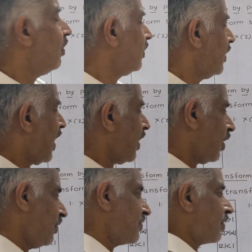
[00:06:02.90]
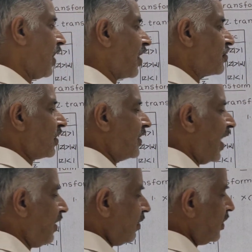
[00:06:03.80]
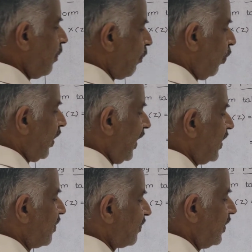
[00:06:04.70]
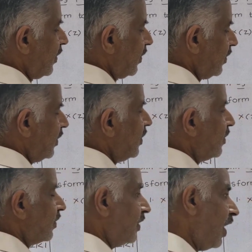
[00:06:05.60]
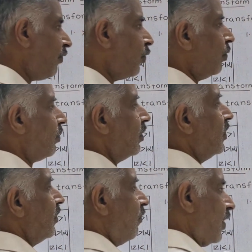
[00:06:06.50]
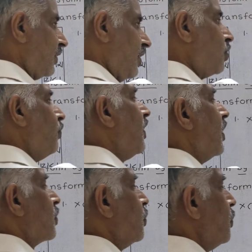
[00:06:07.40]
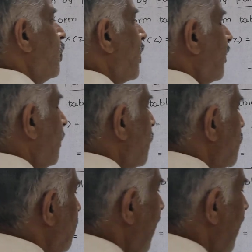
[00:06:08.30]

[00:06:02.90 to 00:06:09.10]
got or is larger than the pole radius here. Therefore, for this one also you are supposed to